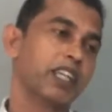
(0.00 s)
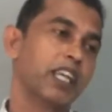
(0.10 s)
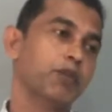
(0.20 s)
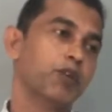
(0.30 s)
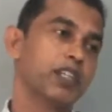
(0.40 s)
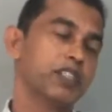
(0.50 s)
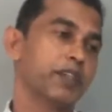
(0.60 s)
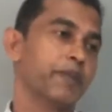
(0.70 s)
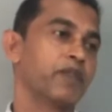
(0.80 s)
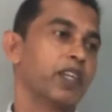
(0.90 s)
came out as
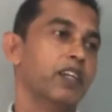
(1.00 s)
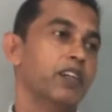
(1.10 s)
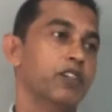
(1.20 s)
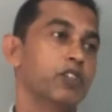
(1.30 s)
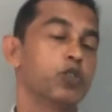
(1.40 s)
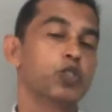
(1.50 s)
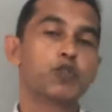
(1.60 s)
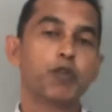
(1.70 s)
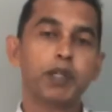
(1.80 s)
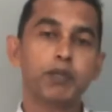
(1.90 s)
a
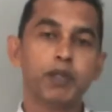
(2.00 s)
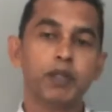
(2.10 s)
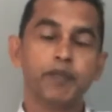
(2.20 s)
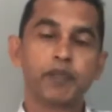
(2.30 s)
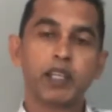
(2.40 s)
resource for people.